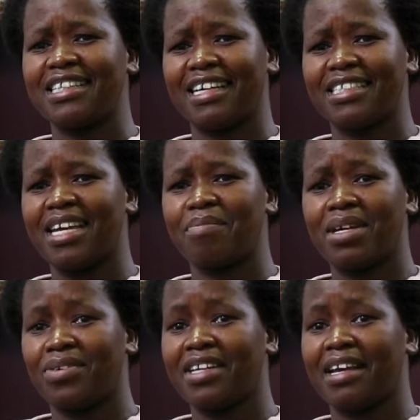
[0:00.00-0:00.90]
at that time
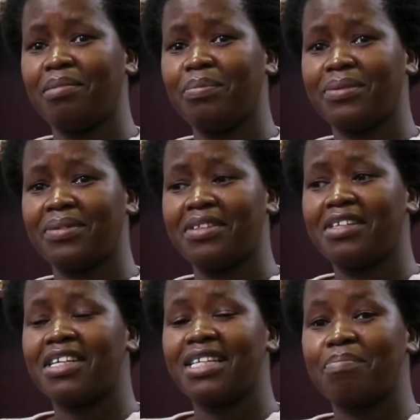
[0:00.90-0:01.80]
cannot help.
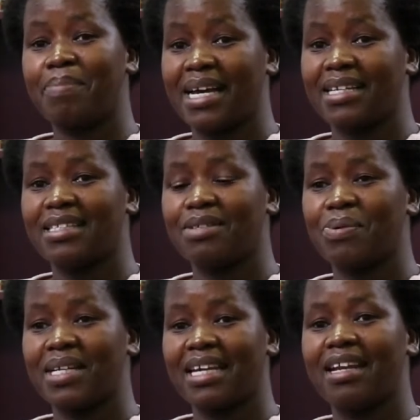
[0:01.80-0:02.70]
But
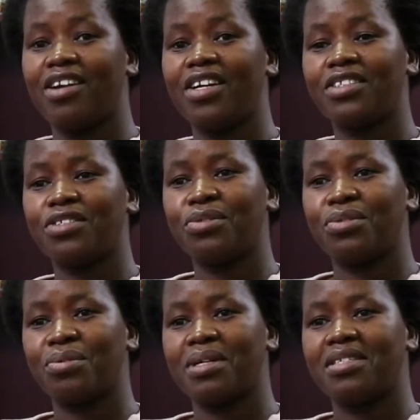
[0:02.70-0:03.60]
what I learned to
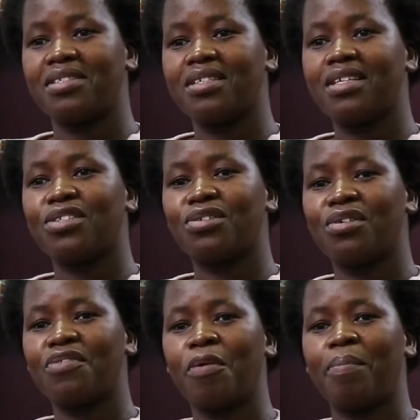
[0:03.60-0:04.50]
do was to
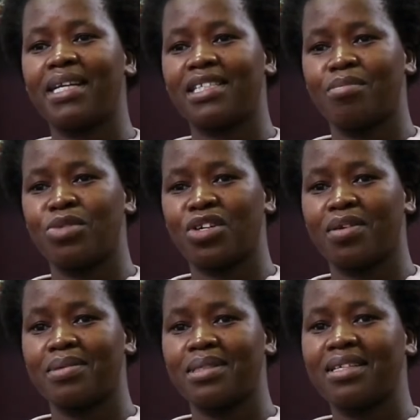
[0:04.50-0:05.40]
look for part-time
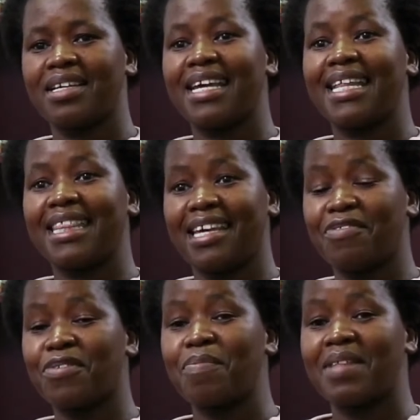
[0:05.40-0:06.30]
jobs.
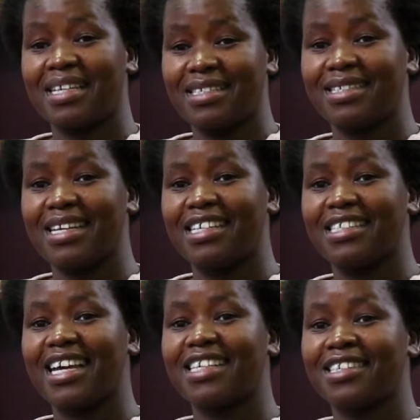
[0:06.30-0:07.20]
Then from that
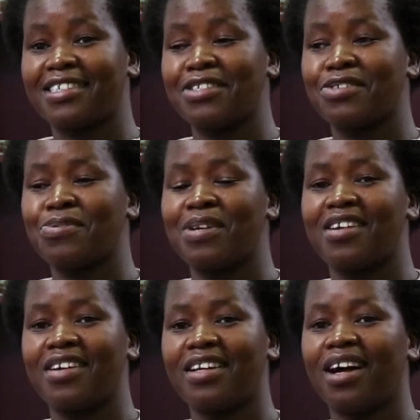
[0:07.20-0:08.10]
stage, I started to
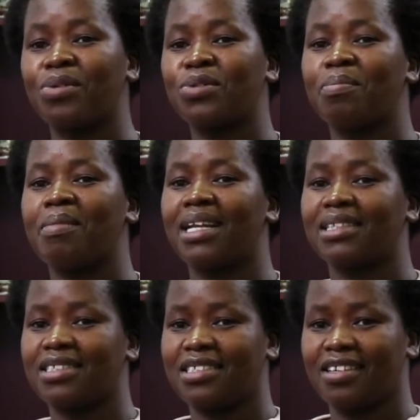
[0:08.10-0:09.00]
learn how to
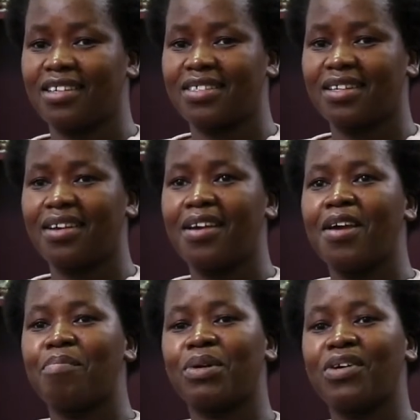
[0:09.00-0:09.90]
multitask.
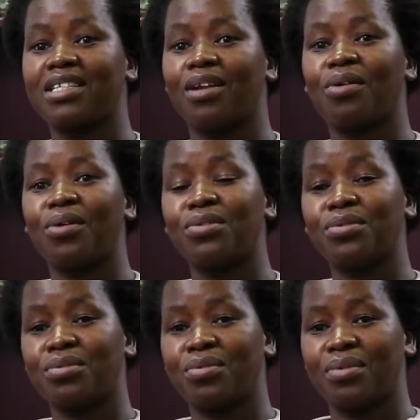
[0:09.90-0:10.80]
Because I'll go
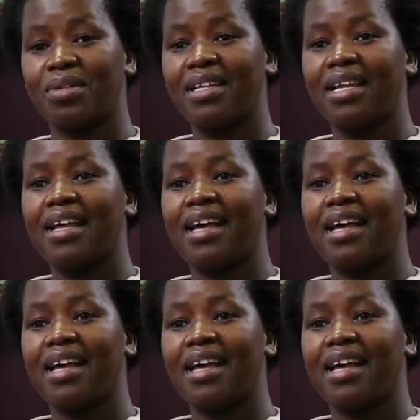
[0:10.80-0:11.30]
to school,